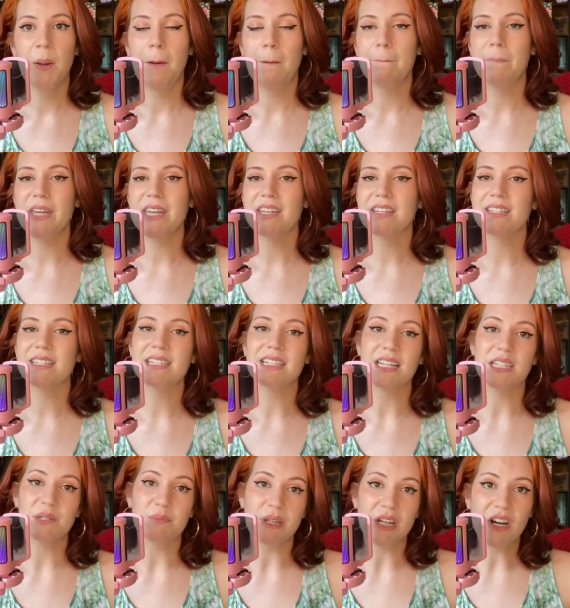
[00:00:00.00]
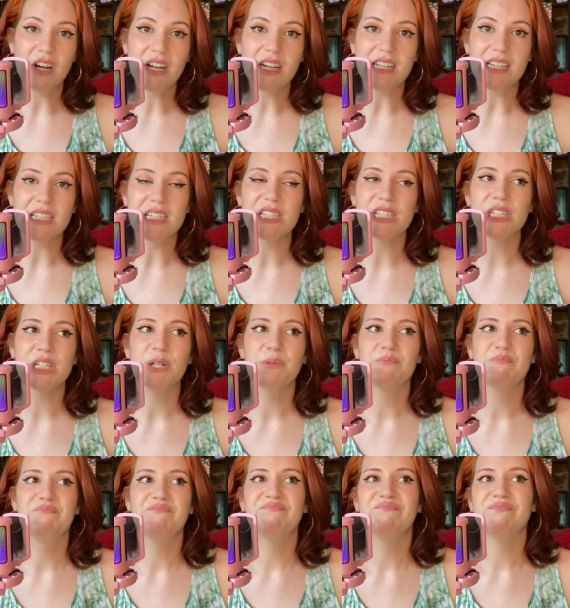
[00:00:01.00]
Because let's be honest,
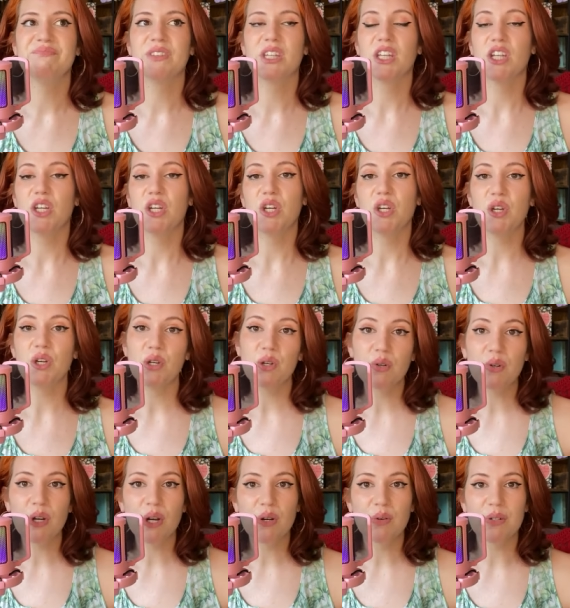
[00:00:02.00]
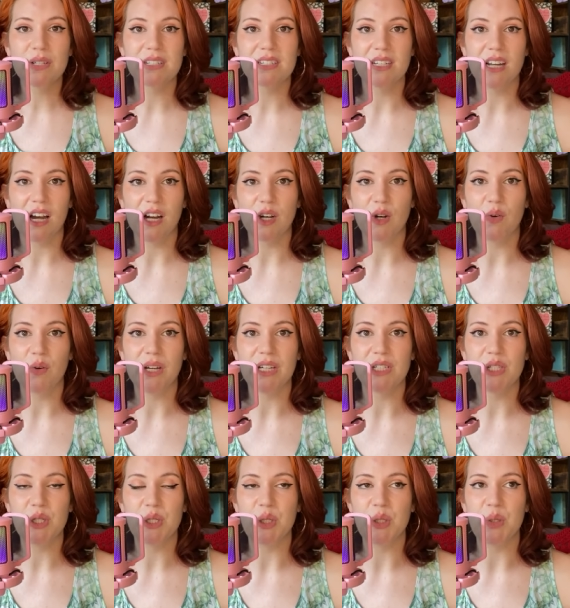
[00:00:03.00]
Eunho is not going
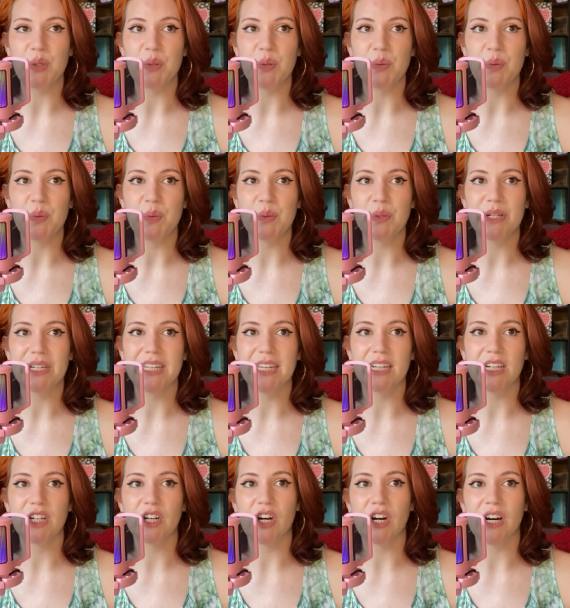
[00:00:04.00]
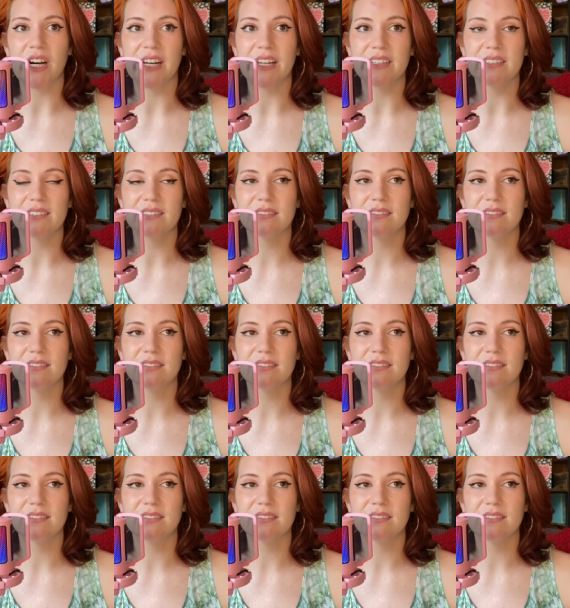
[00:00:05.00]
to get caught